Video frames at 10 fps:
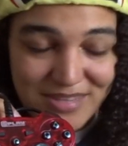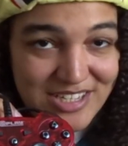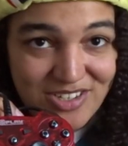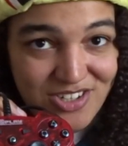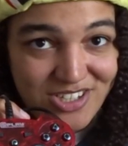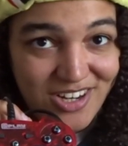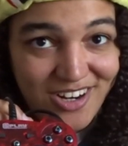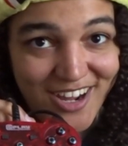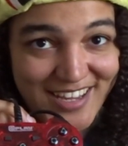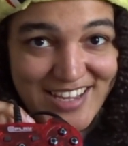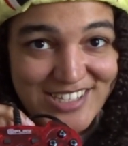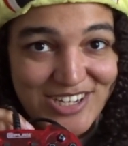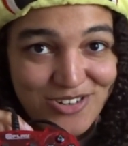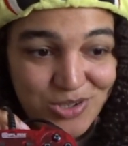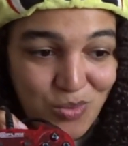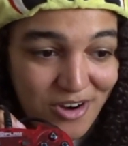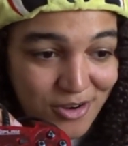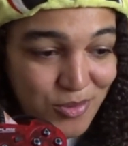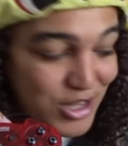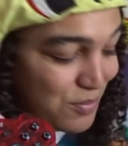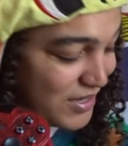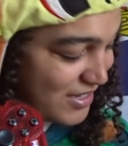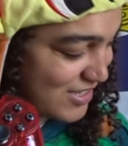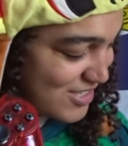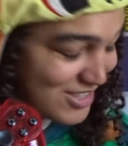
these are just a lot easier to work with because